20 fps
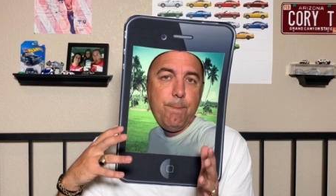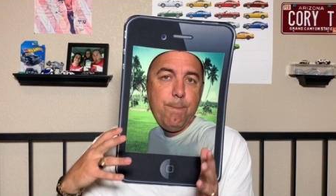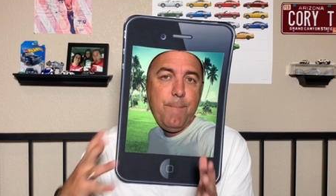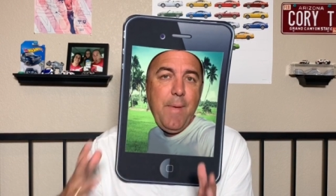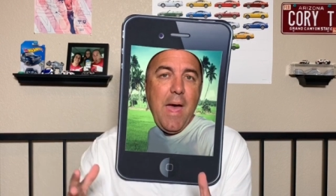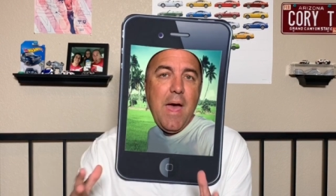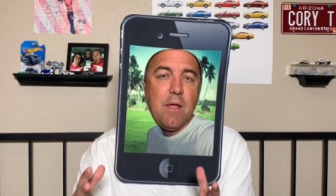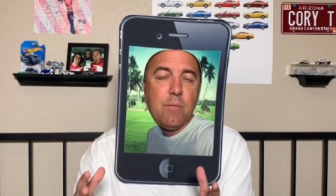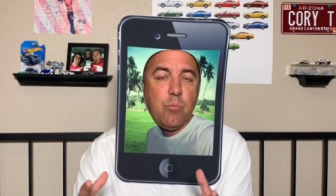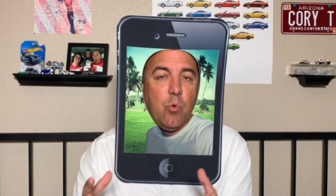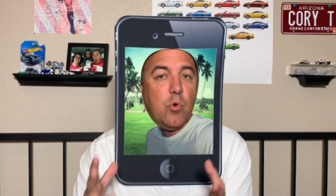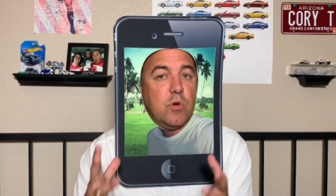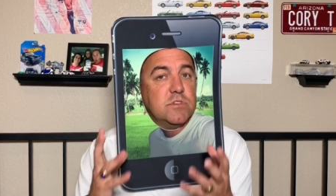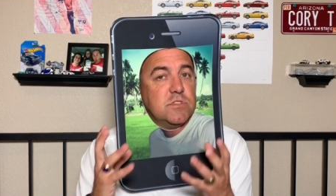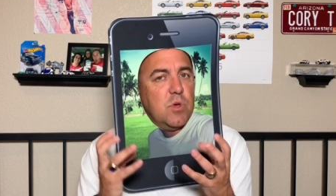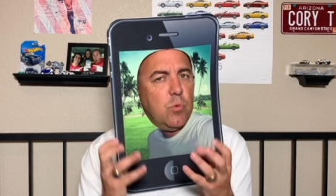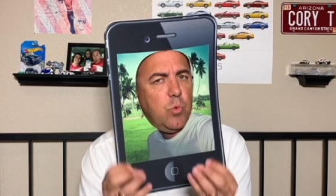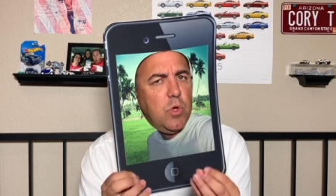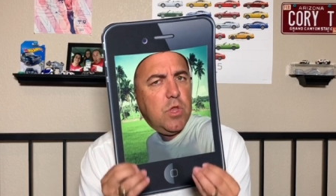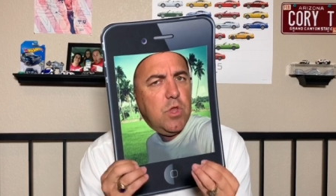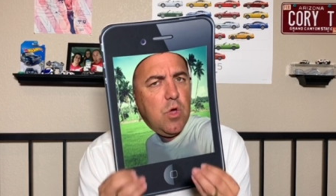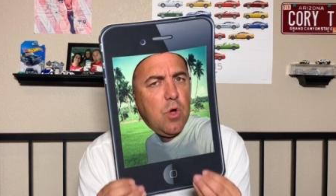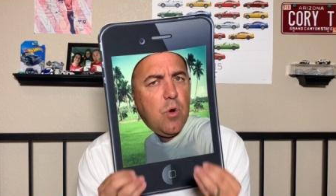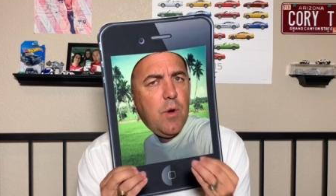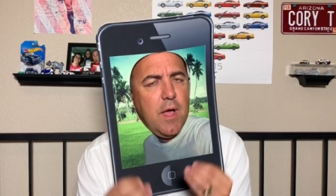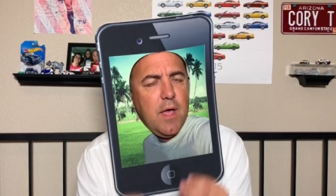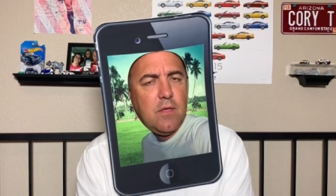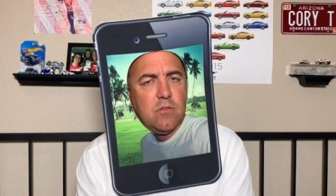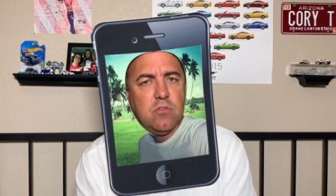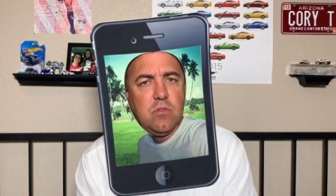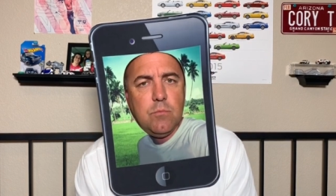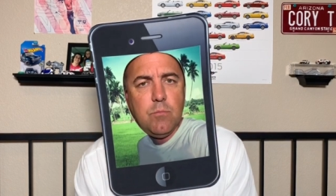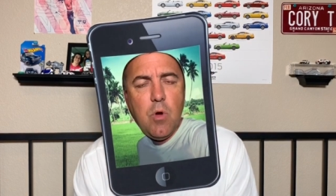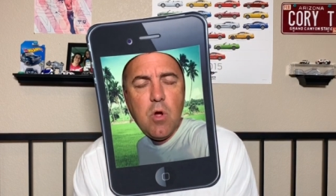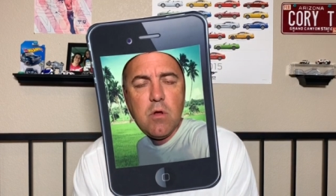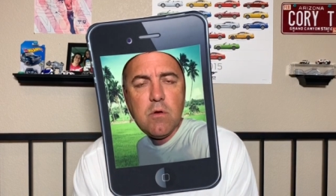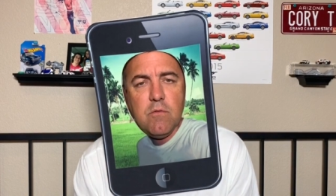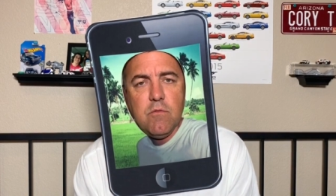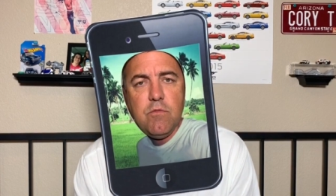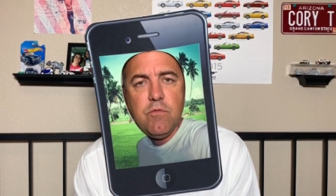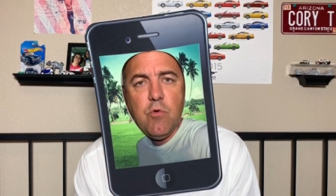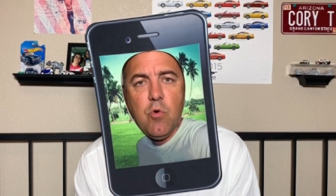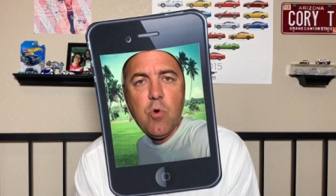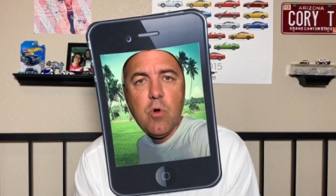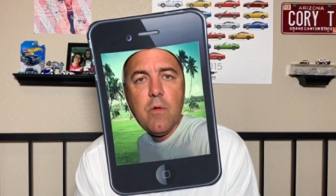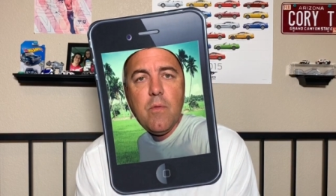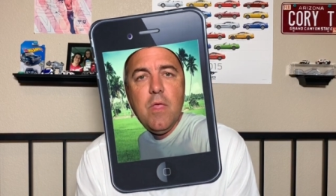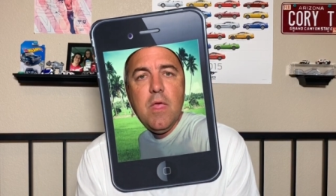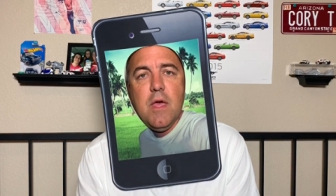bad boys that we know Aston Martin for.